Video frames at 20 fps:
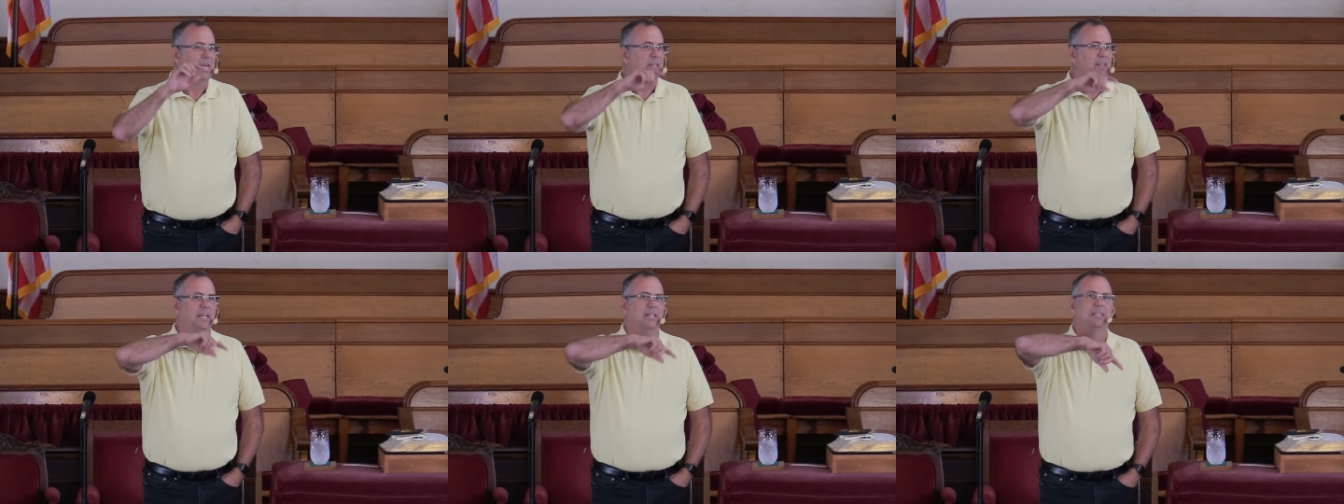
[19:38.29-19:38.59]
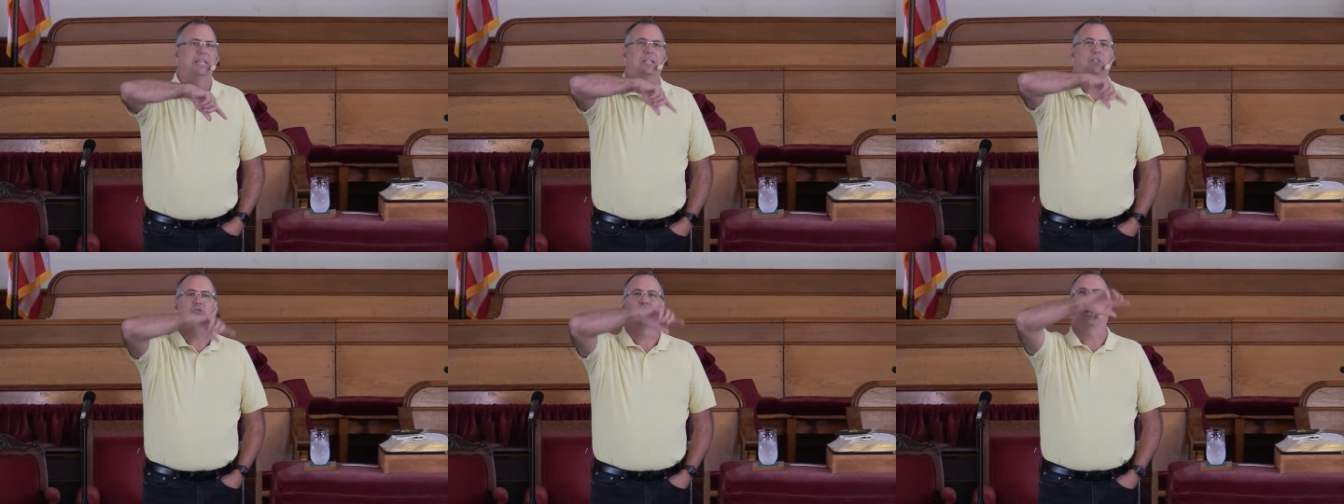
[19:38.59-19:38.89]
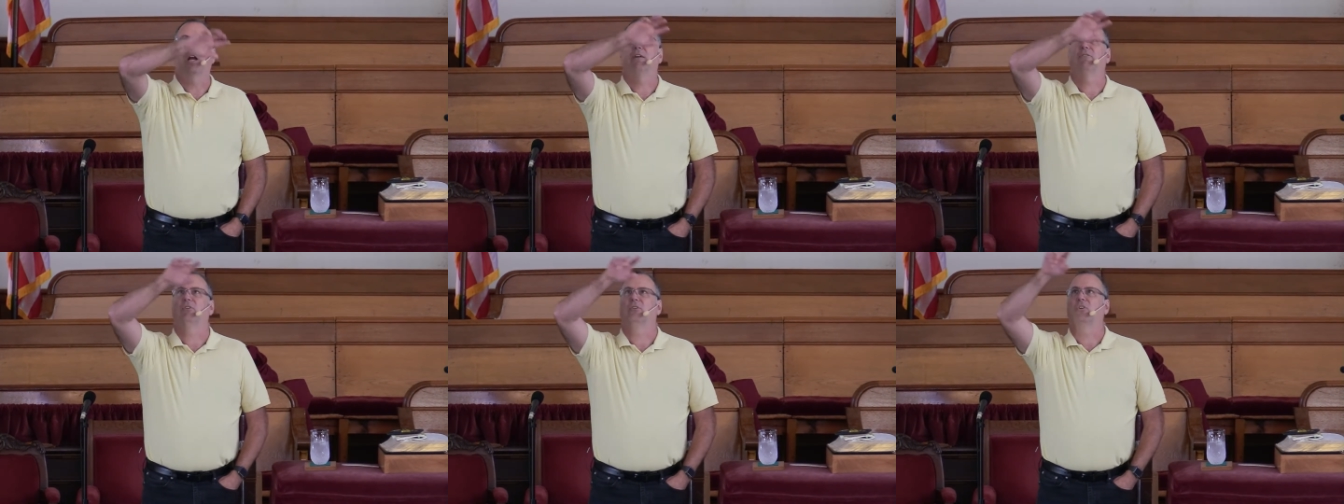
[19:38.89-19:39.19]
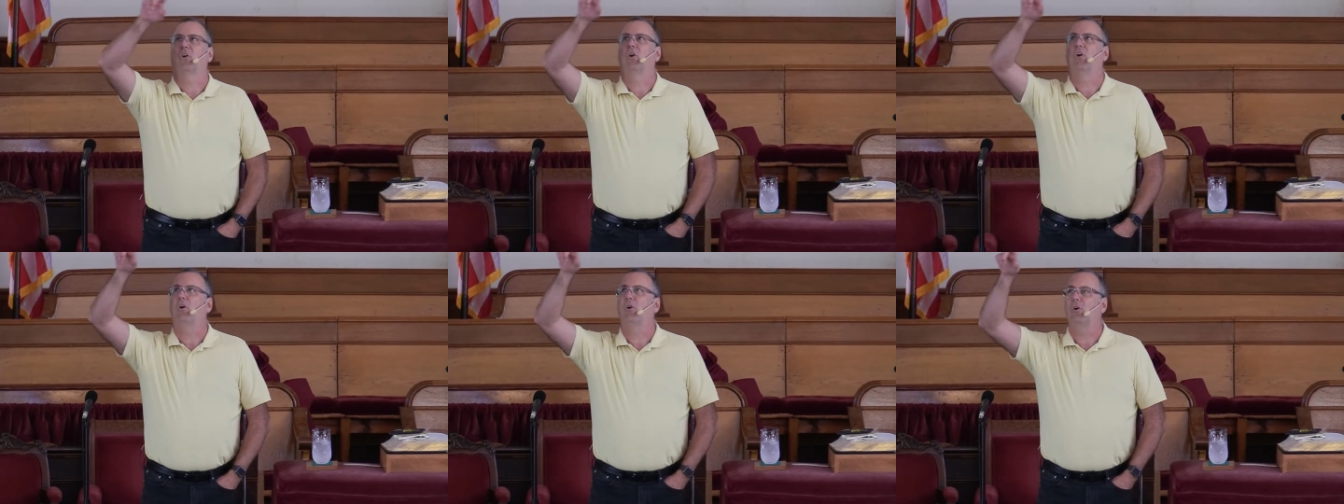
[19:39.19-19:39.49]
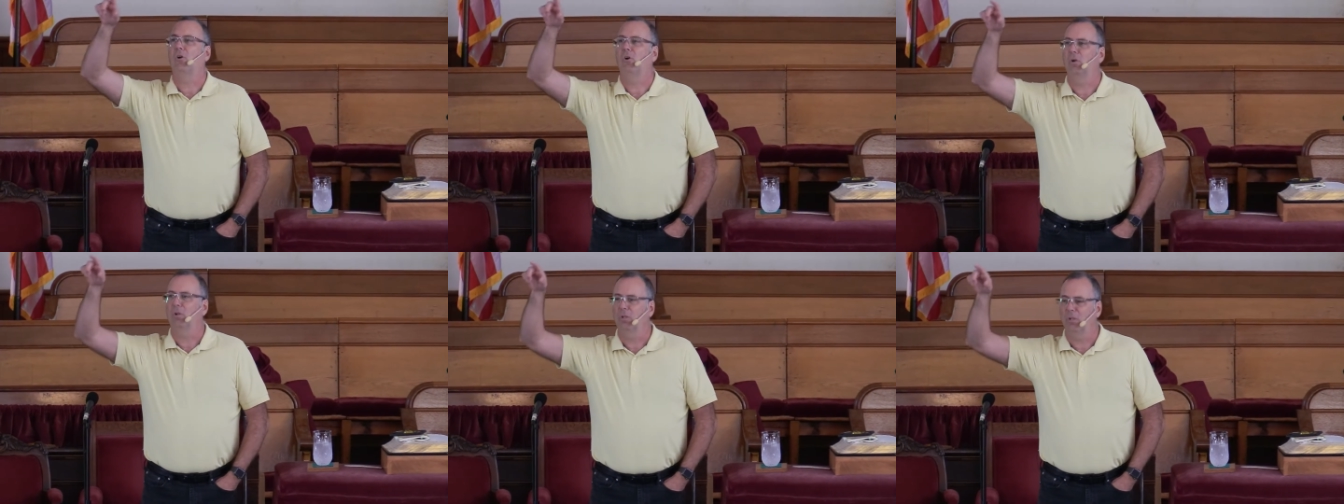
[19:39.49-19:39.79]
that they traveled
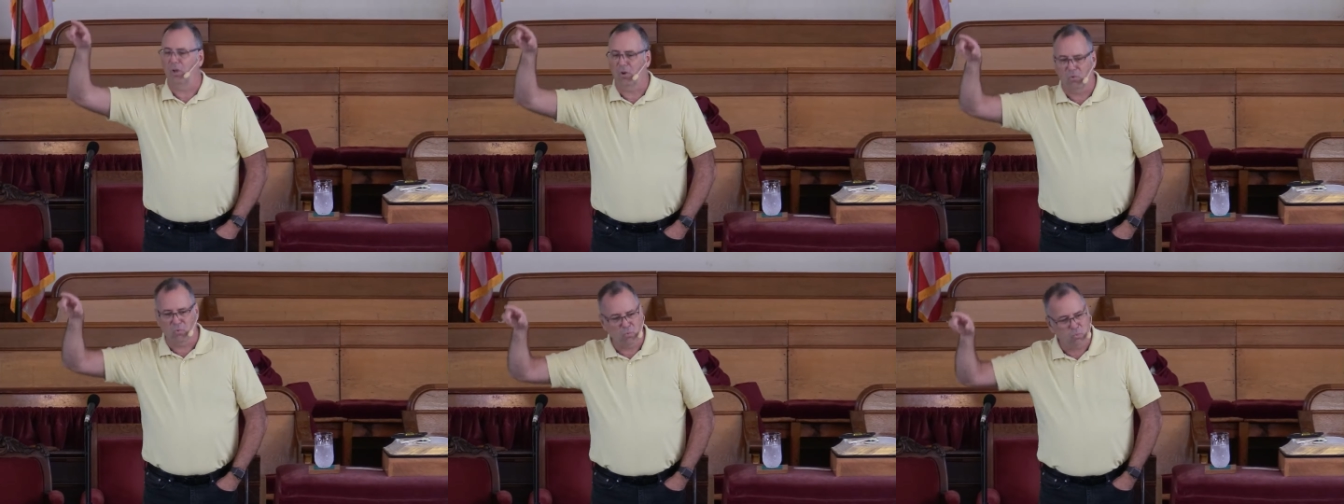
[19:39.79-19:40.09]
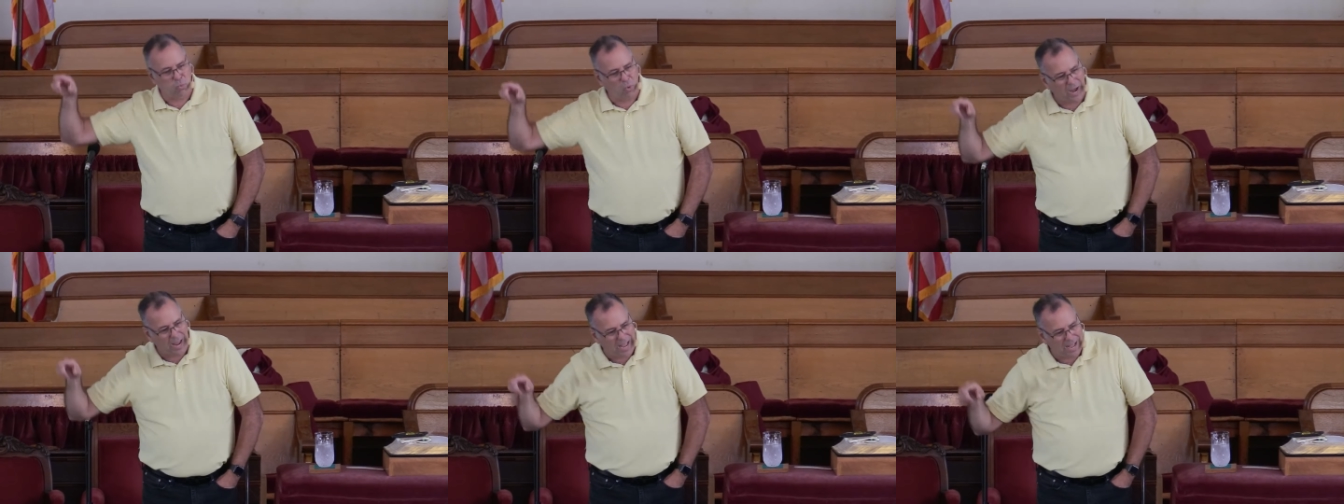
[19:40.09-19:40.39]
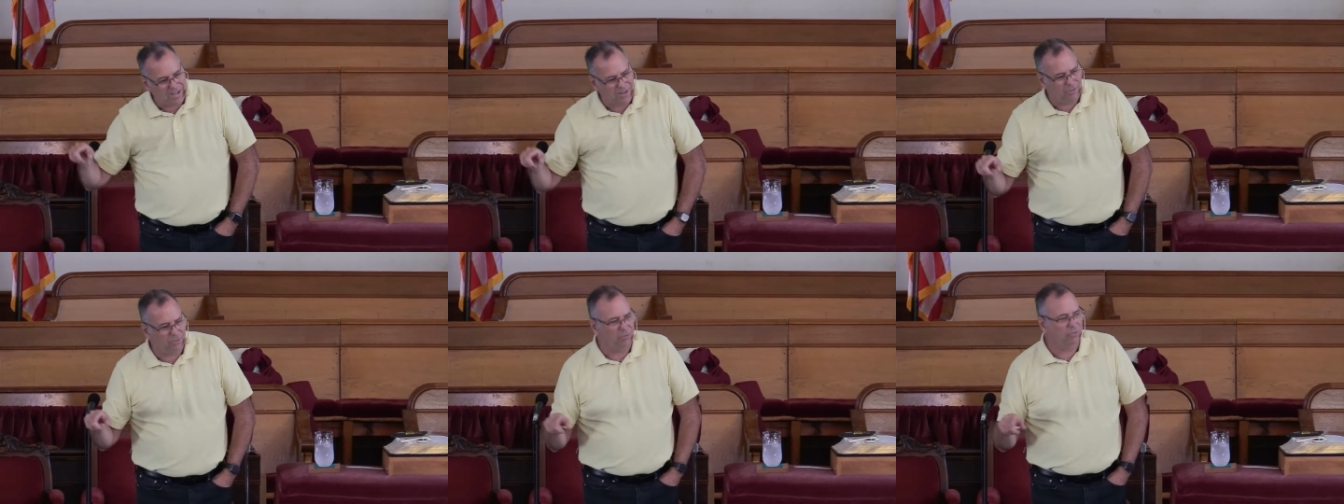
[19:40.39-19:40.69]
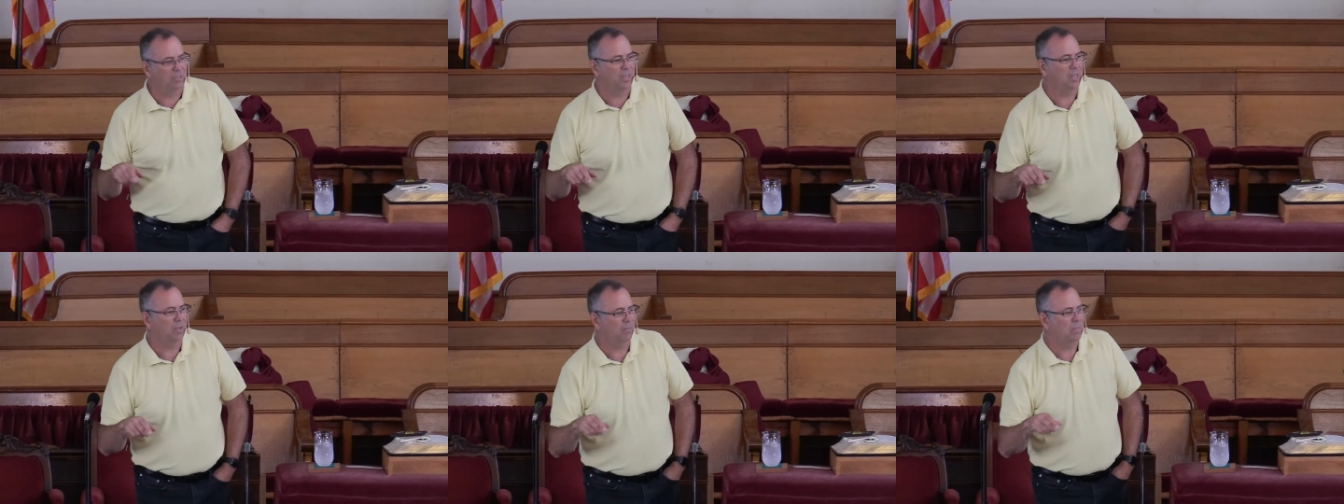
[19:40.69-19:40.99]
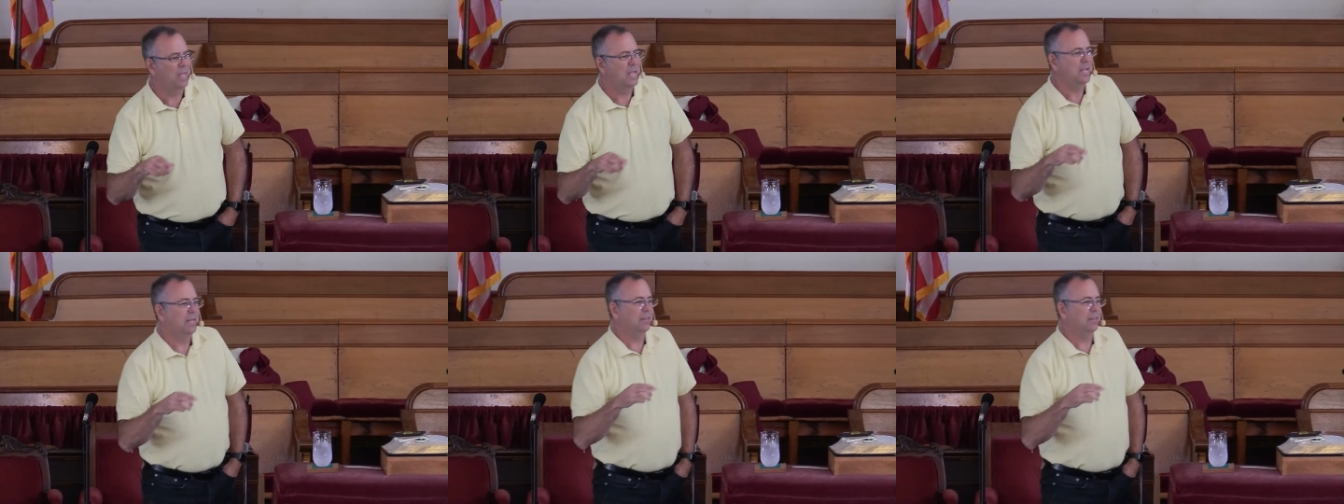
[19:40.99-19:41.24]
all around them,